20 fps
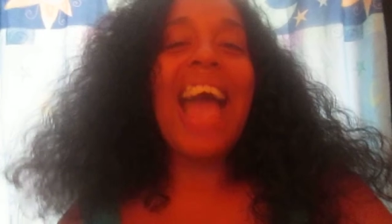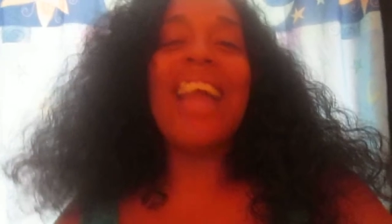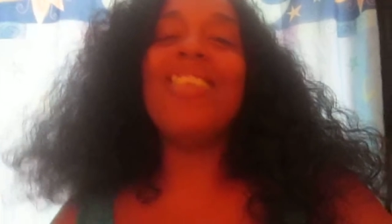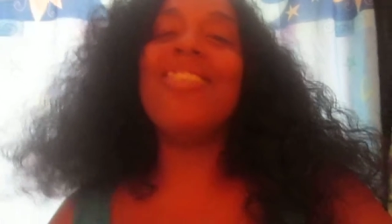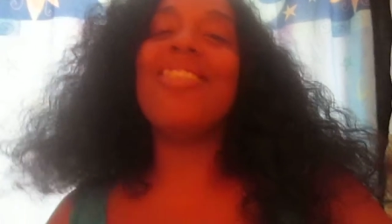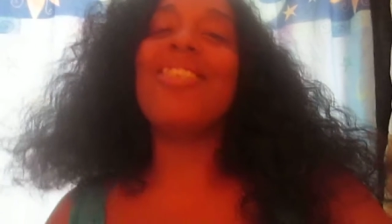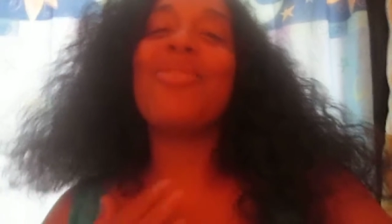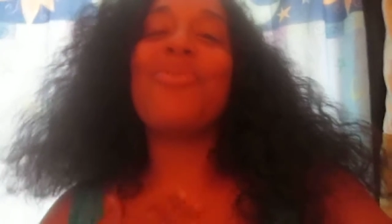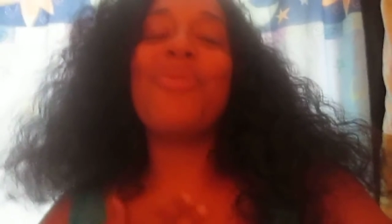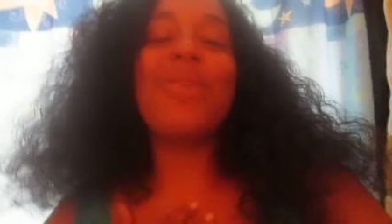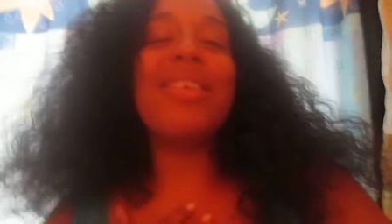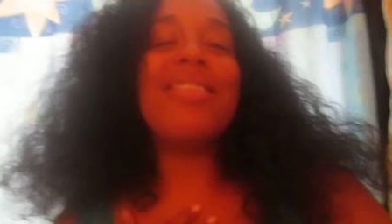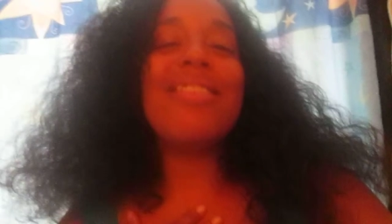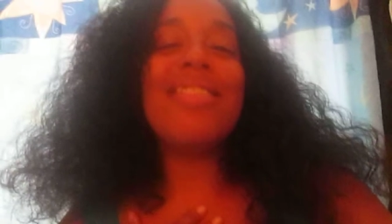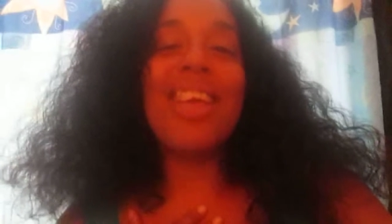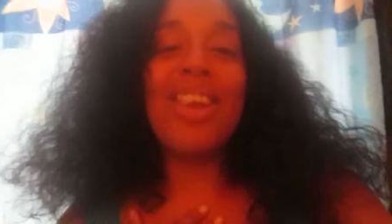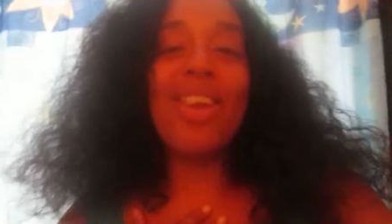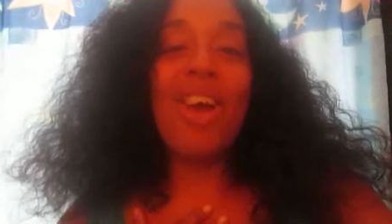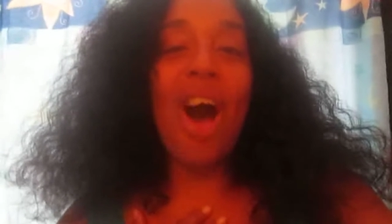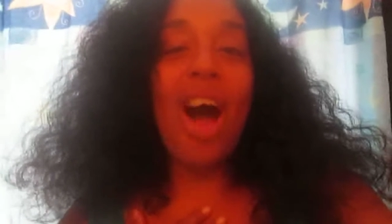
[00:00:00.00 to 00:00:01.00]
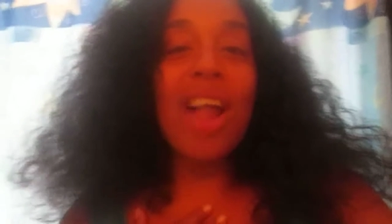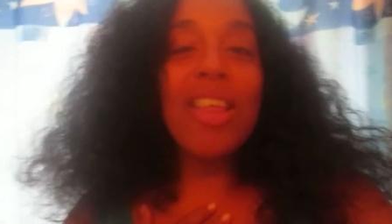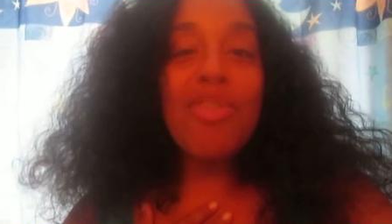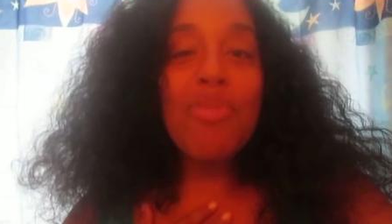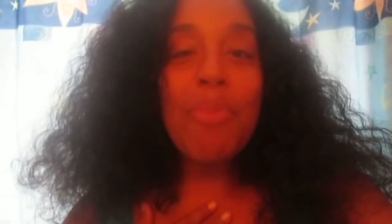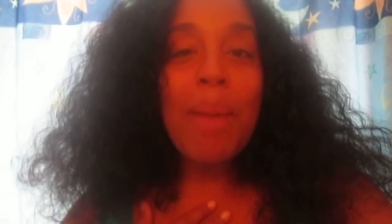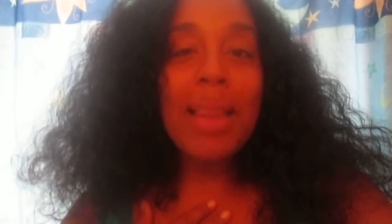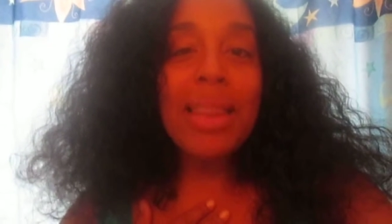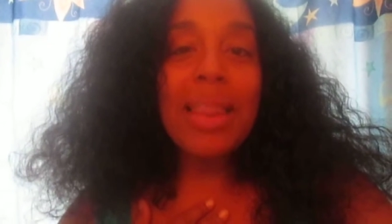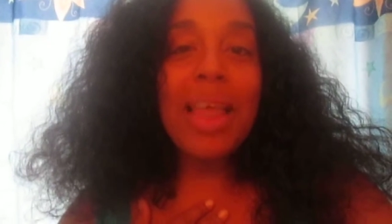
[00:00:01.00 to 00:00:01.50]
I just want to send all
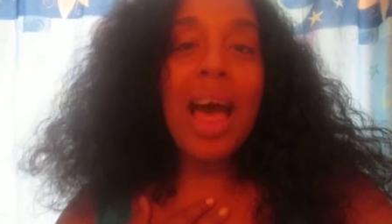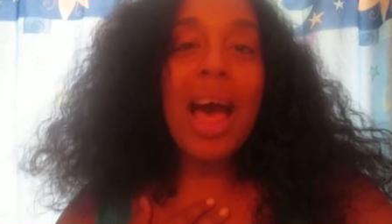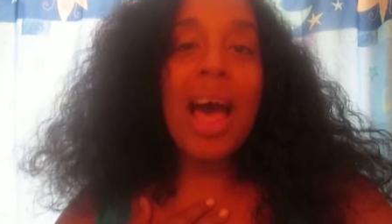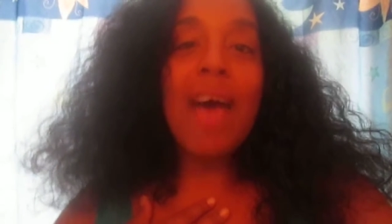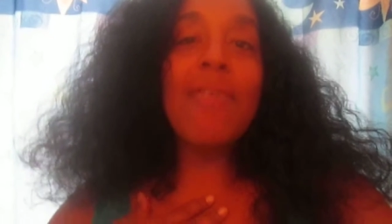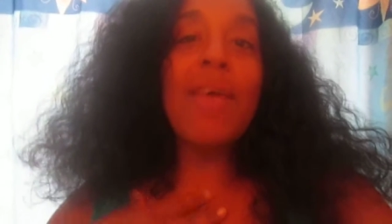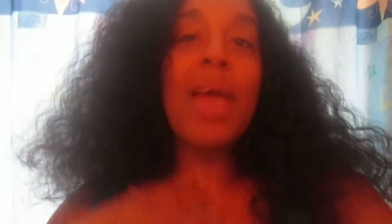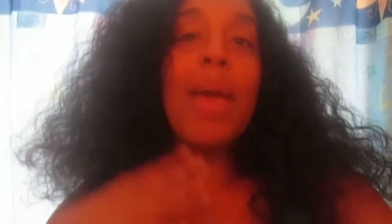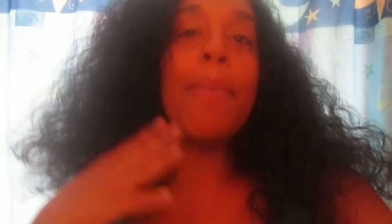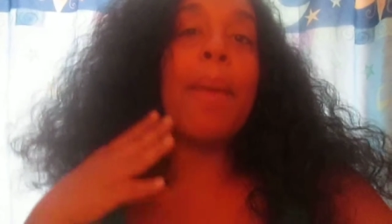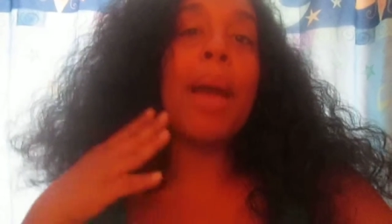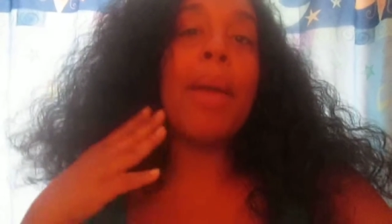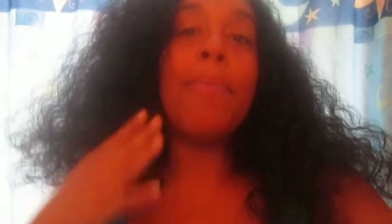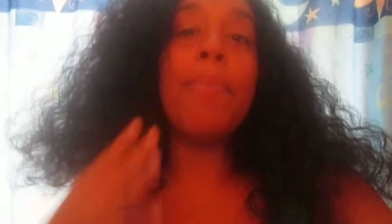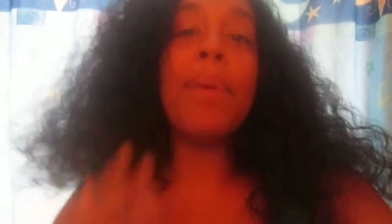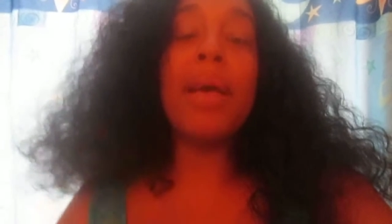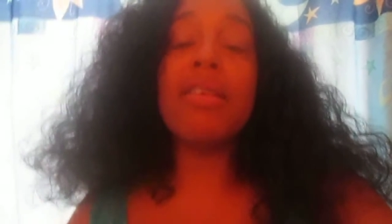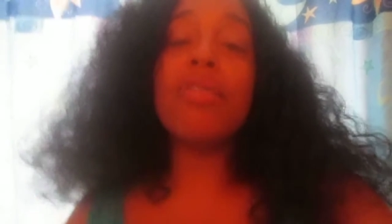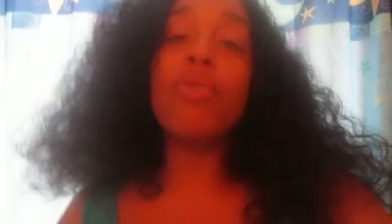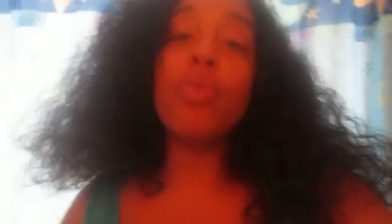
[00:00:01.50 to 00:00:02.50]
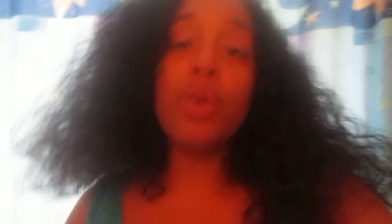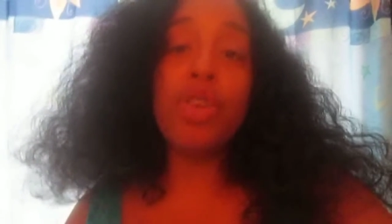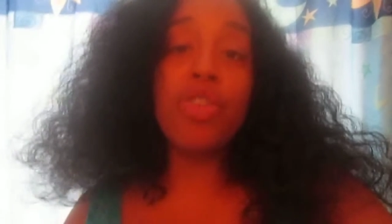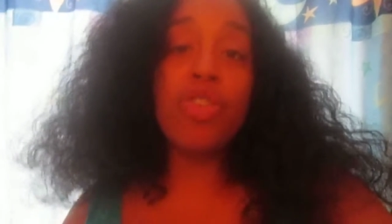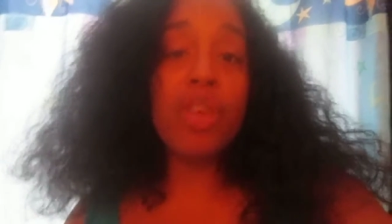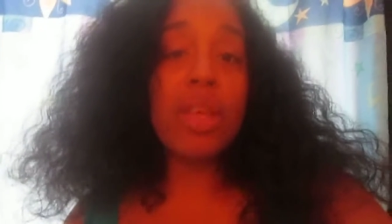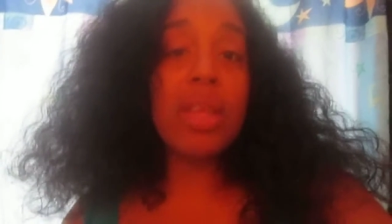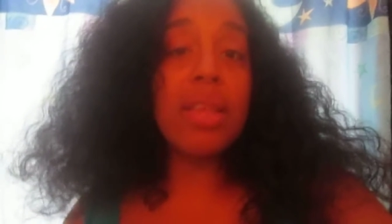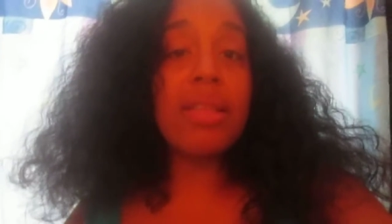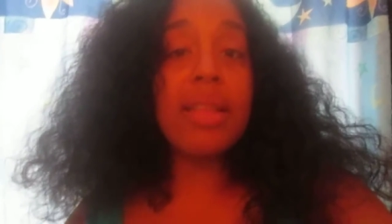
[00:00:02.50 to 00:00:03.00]
of my love and my best
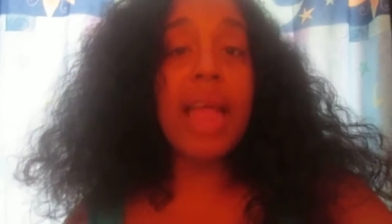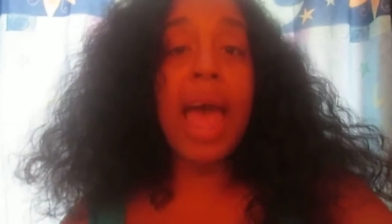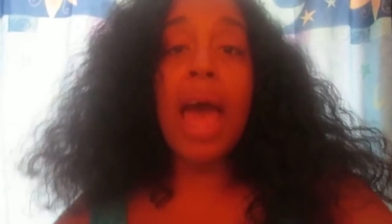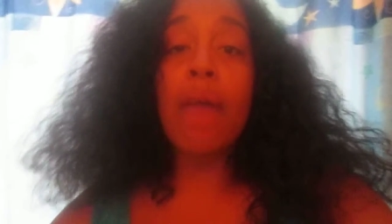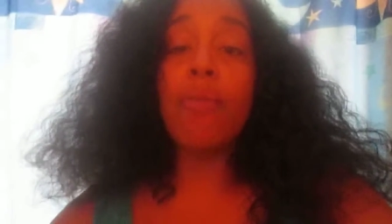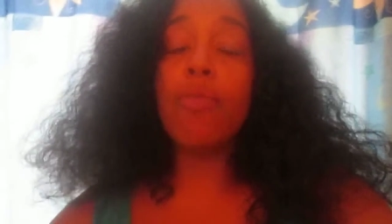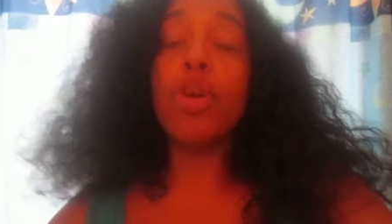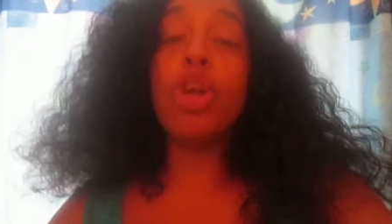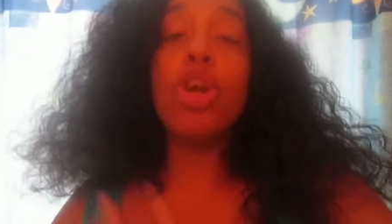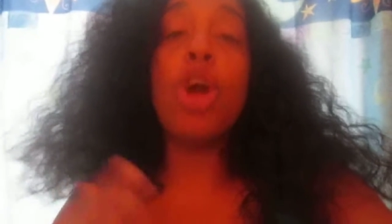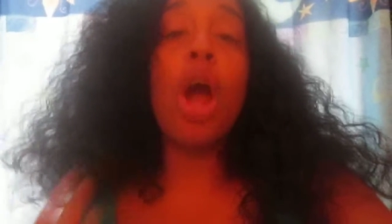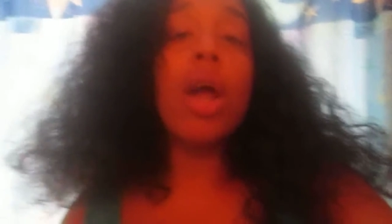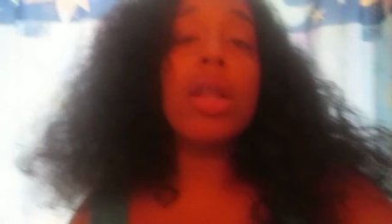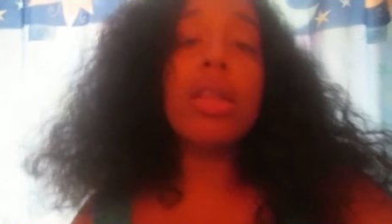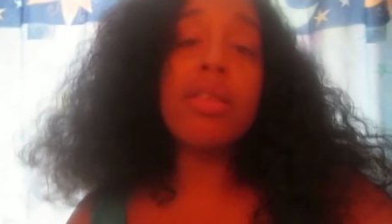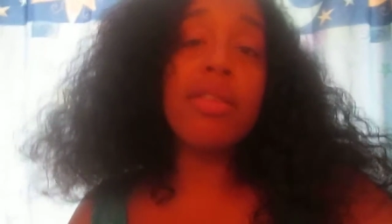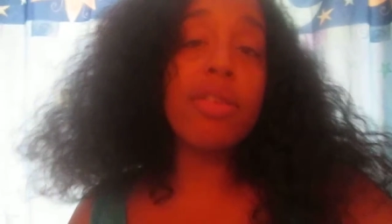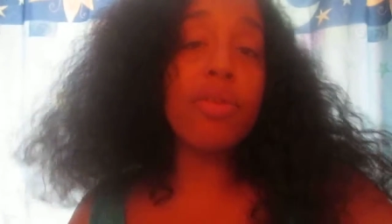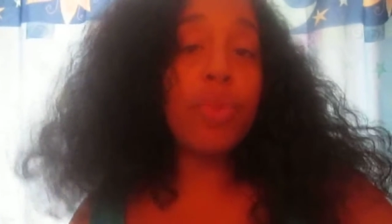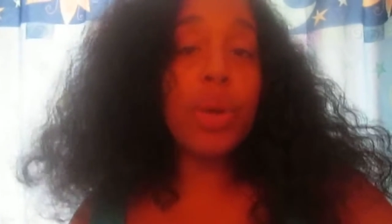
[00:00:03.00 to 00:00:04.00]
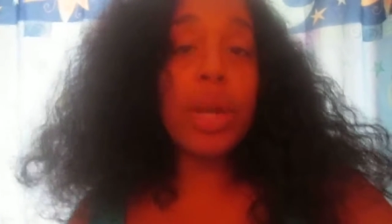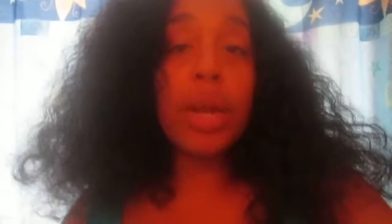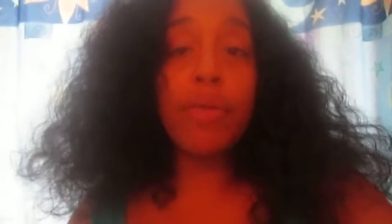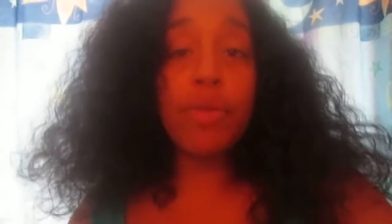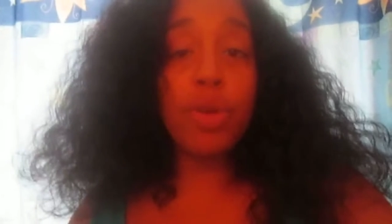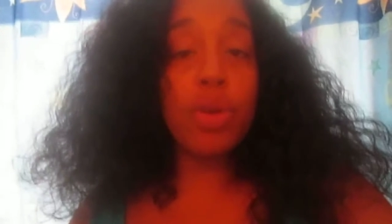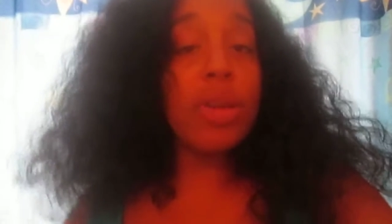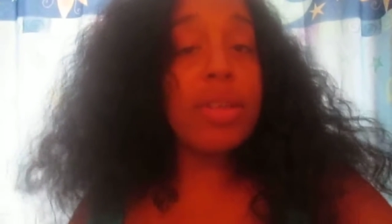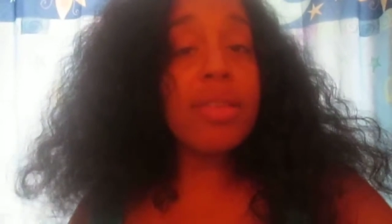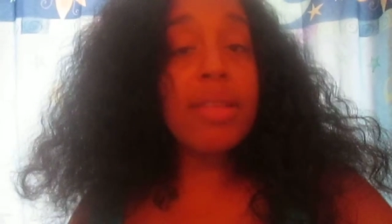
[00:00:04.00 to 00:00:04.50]
wishes that regardless of
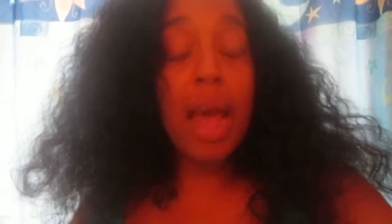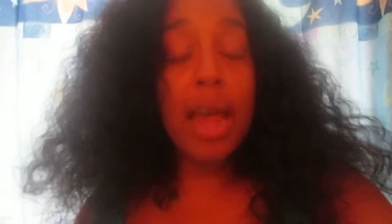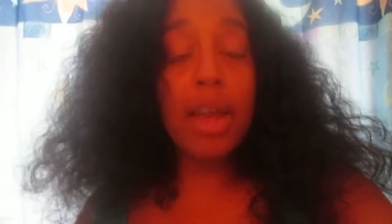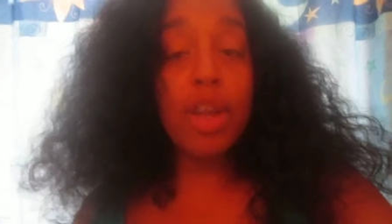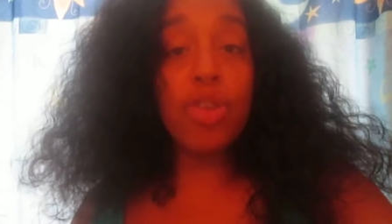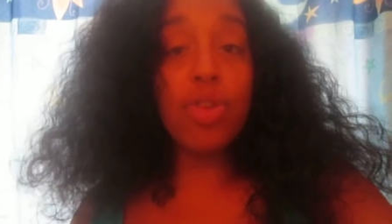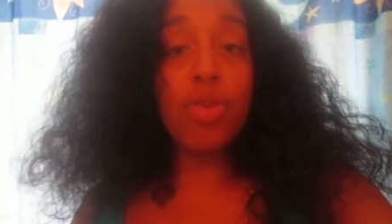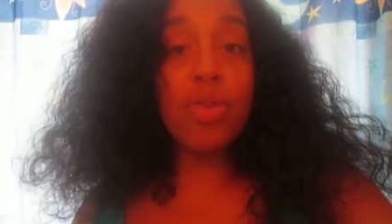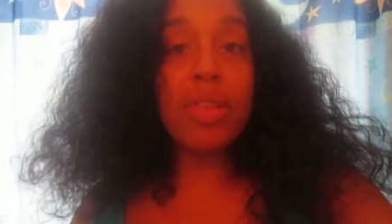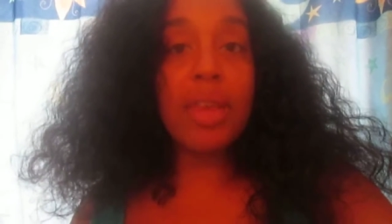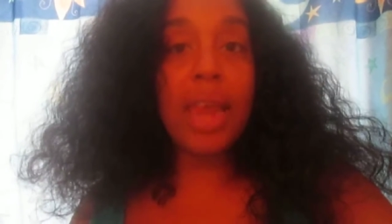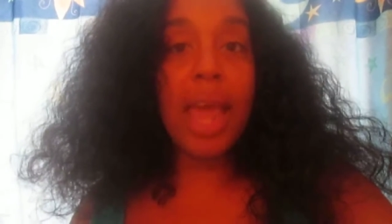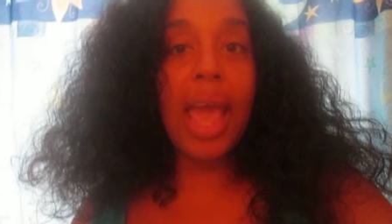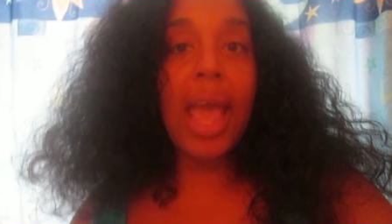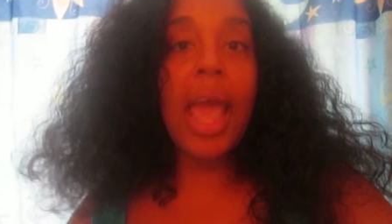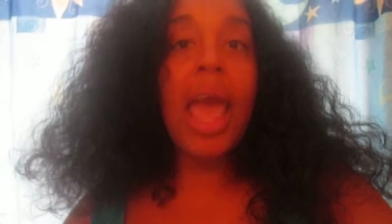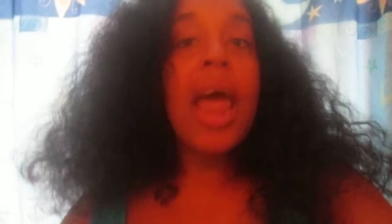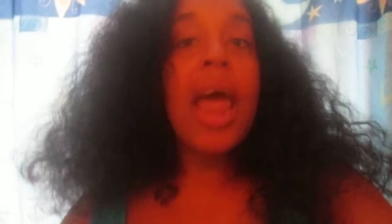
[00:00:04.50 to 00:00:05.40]
whatever you decide to do today,